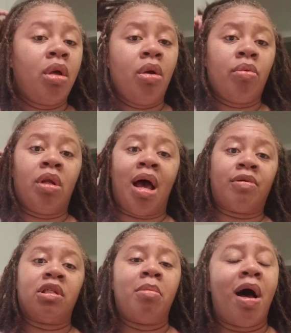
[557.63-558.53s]
when I
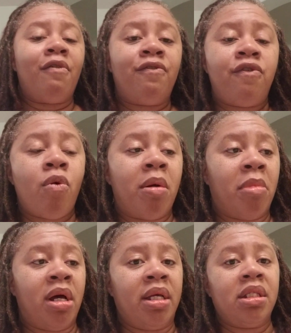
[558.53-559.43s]
was about 4
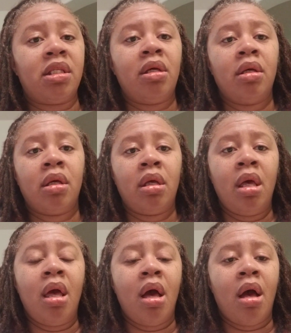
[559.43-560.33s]
months
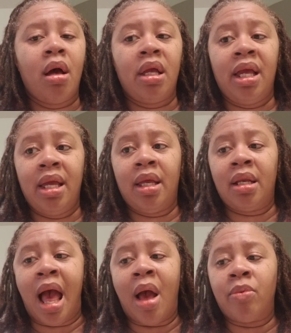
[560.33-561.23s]
and
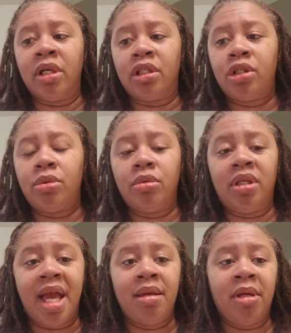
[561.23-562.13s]
I went to
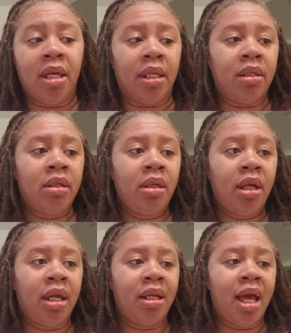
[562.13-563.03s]
Damien
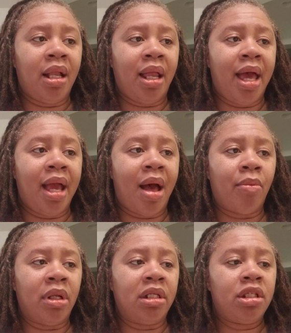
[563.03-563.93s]
in LA, I
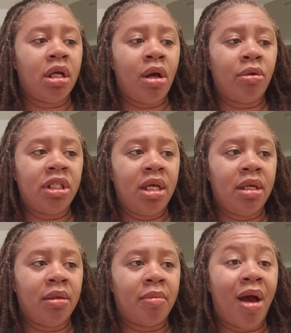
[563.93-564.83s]
wanted to go to
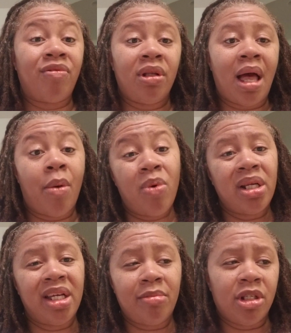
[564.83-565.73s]
him. I
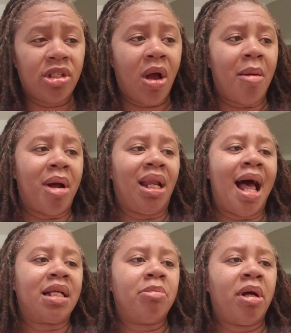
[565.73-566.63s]
wanted him to start my
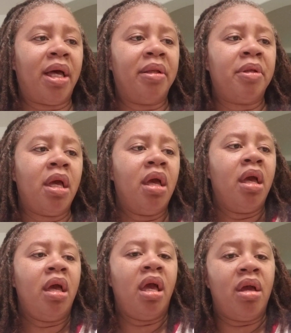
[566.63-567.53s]
locks, but
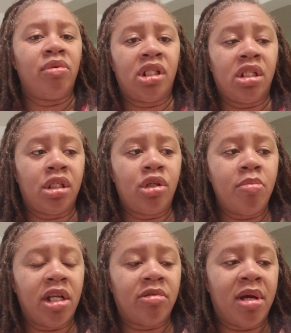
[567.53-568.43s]
it was just too
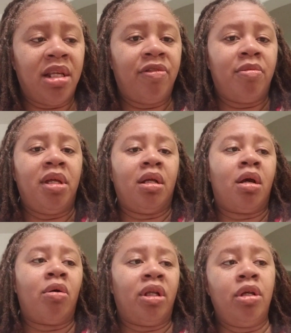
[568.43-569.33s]
much money for me to
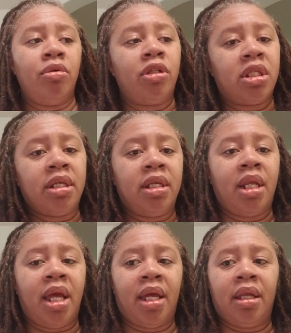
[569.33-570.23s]
go to Houston
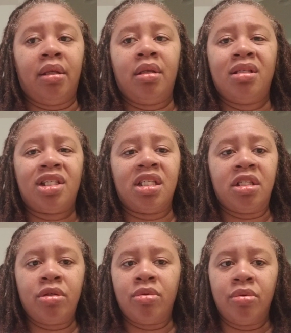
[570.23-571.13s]
and
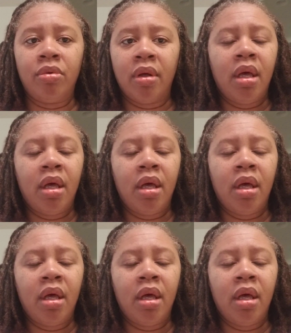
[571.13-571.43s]
just to